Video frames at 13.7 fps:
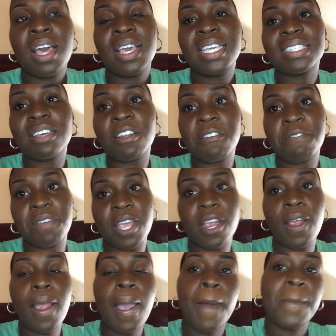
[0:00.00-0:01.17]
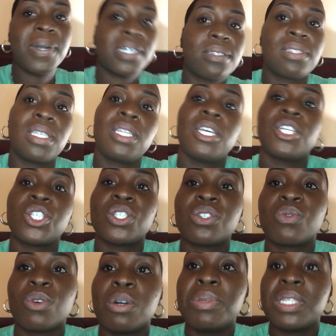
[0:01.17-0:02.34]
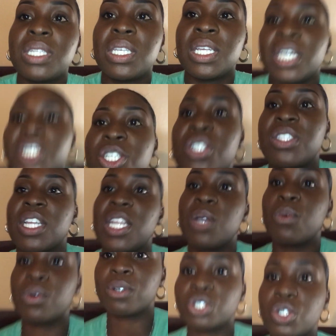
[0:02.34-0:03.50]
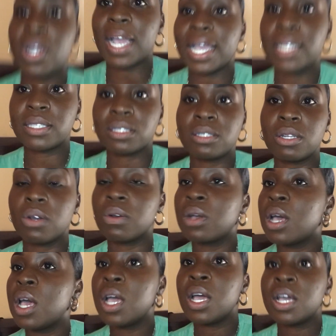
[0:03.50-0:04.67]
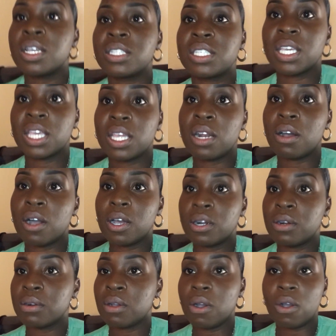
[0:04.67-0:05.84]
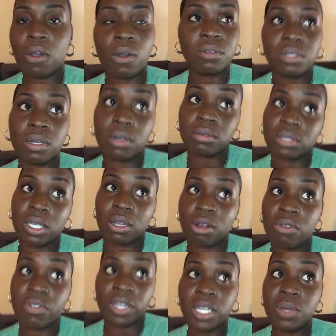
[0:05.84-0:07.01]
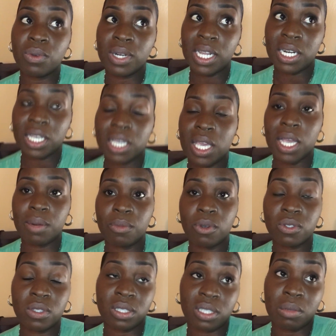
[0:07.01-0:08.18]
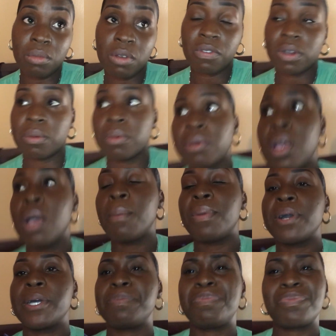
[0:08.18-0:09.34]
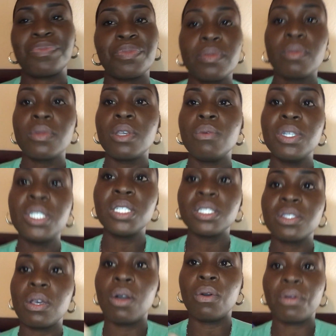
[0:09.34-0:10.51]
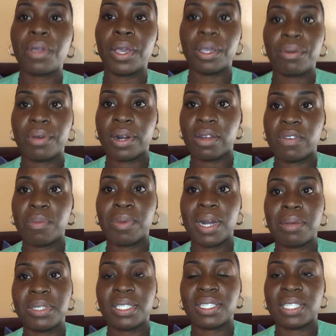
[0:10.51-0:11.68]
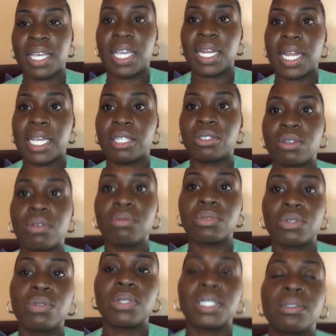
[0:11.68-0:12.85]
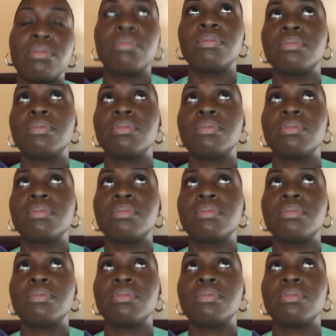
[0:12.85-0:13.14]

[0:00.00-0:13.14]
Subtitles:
It's unfair, but teenagers will be teenagers, and they will try, to get on, to get over anyone that they can, mostly some of them. But, which is okay, whatever. But I'm just saying, like, don't do it.